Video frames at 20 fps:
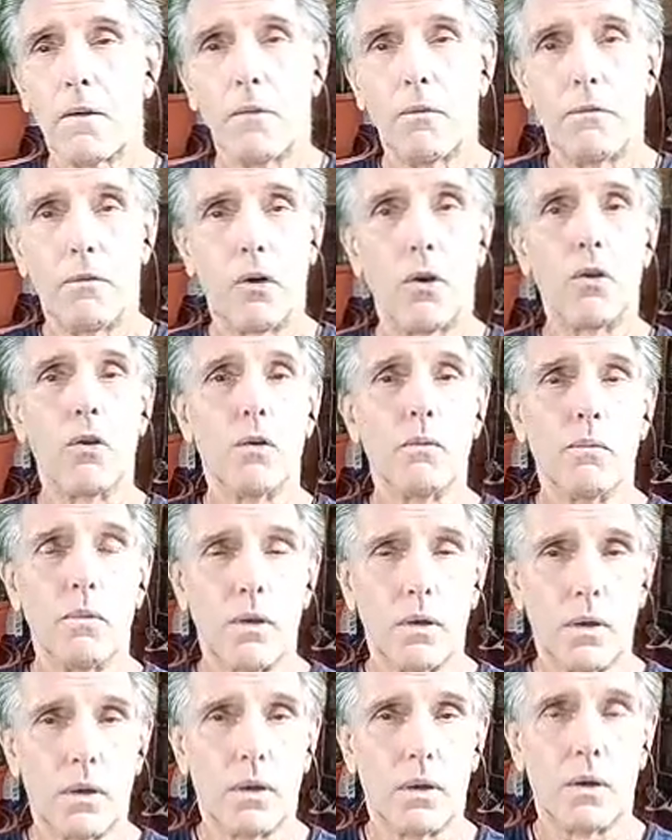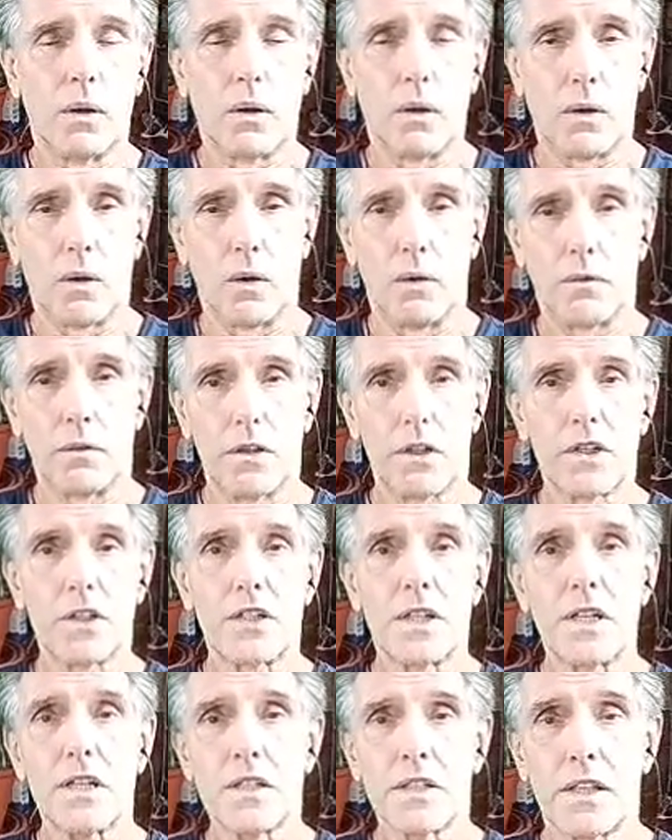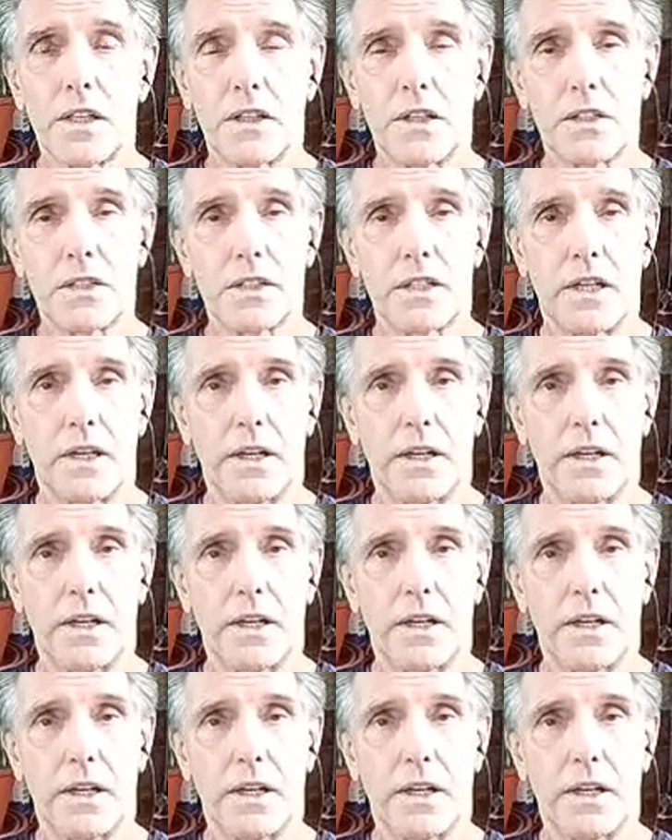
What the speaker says: volume of the cyst that is